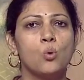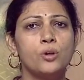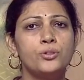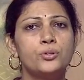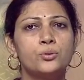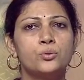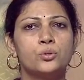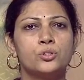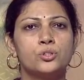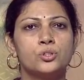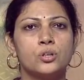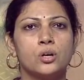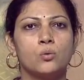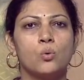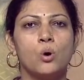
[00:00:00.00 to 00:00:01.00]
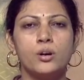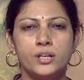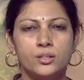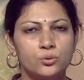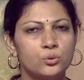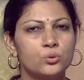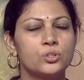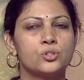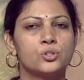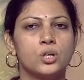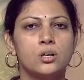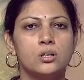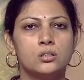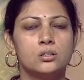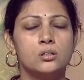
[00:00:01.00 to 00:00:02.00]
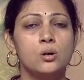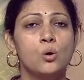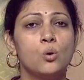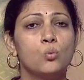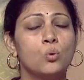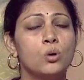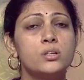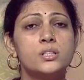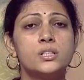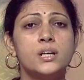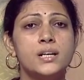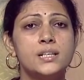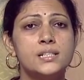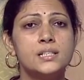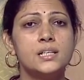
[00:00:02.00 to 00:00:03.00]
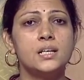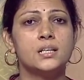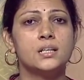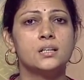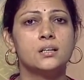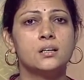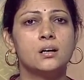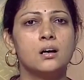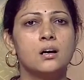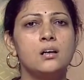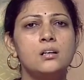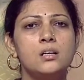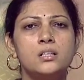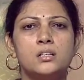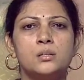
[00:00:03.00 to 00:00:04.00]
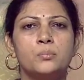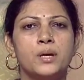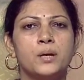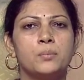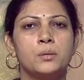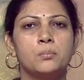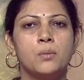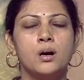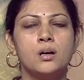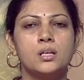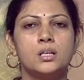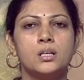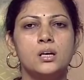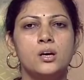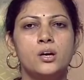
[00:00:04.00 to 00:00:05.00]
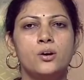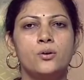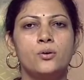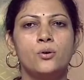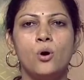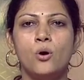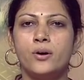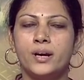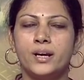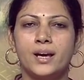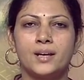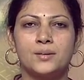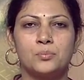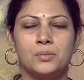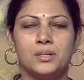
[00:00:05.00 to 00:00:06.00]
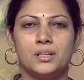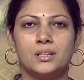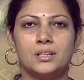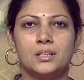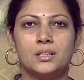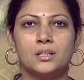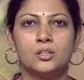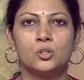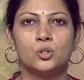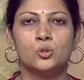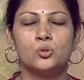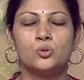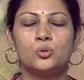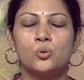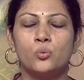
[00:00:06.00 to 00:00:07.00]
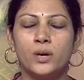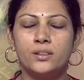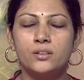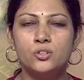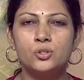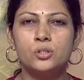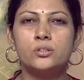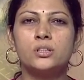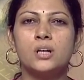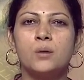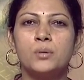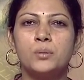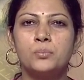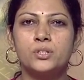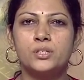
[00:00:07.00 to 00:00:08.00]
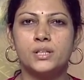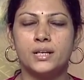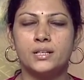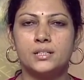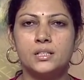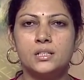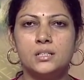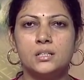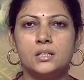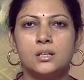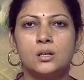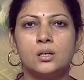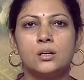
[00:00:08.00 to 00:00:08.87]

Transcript: Walking through the jungle, what did I see? A little baby monkey roaring at me. So when the children come and present it,